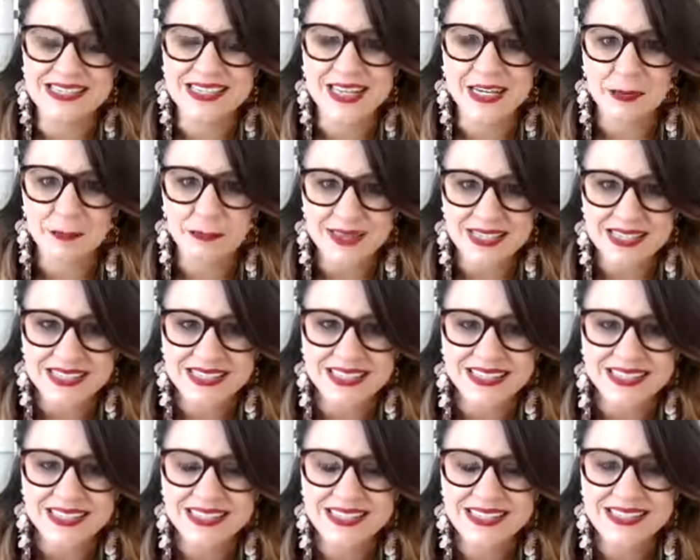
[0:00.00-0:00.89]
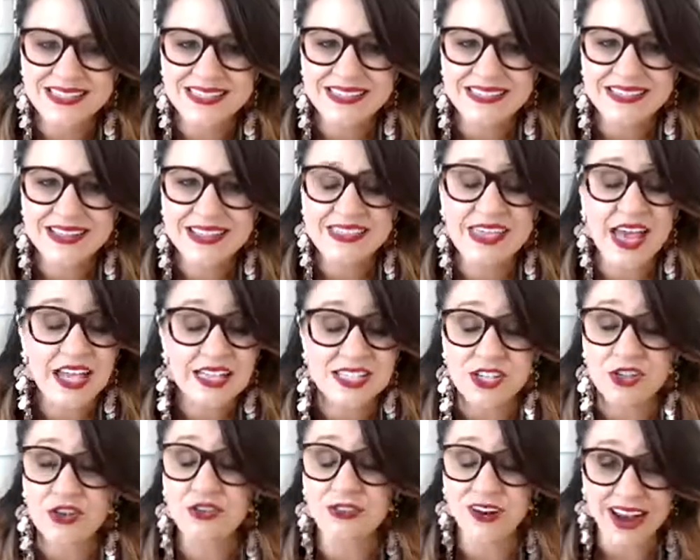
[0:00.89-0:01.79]
to start a business,
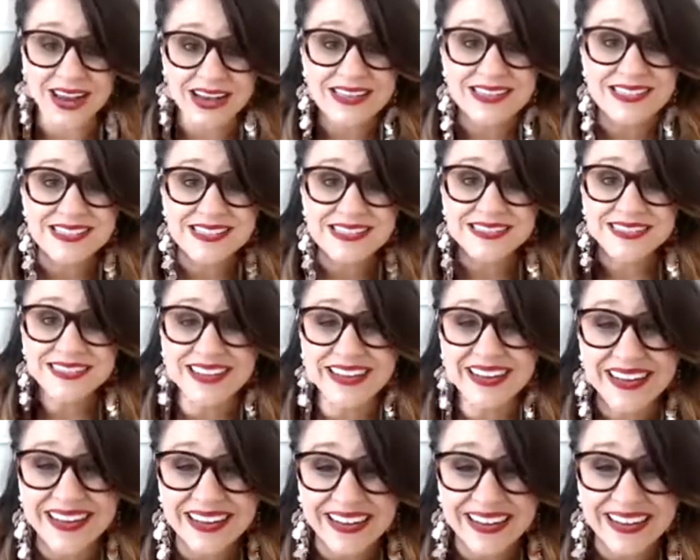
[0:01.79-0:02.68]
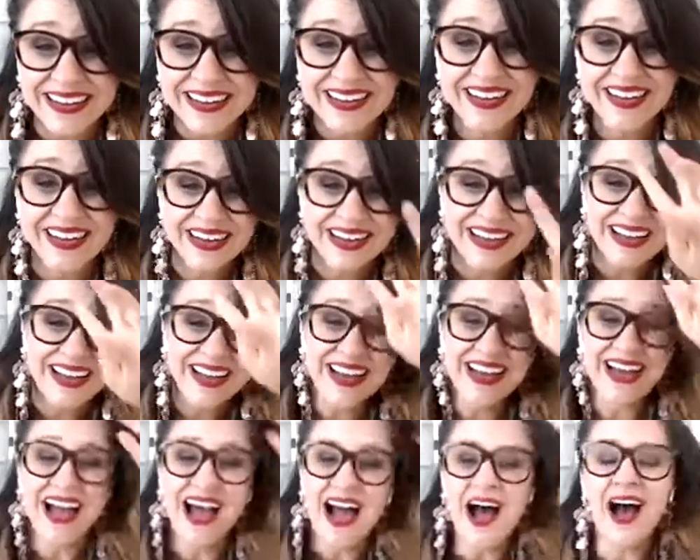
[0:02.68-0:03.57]
that's great.
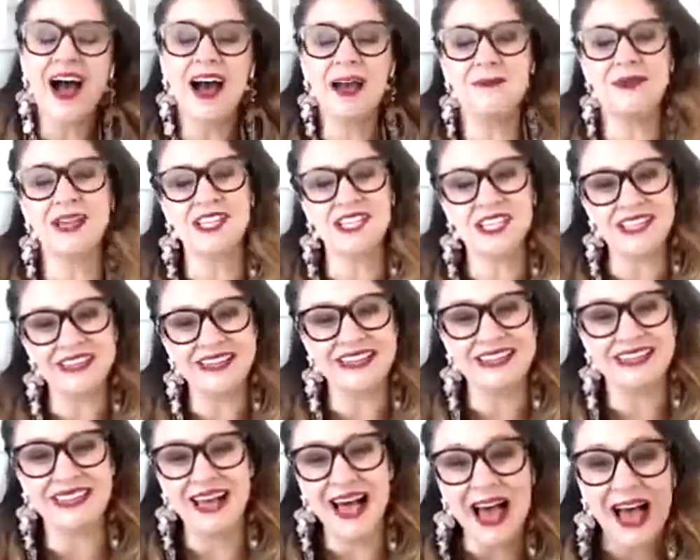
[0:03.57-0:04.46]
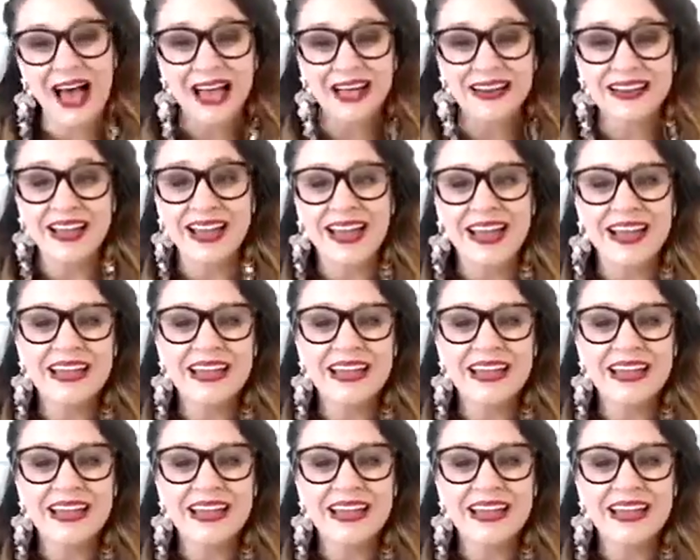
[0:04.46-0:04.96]
I'm actually glad.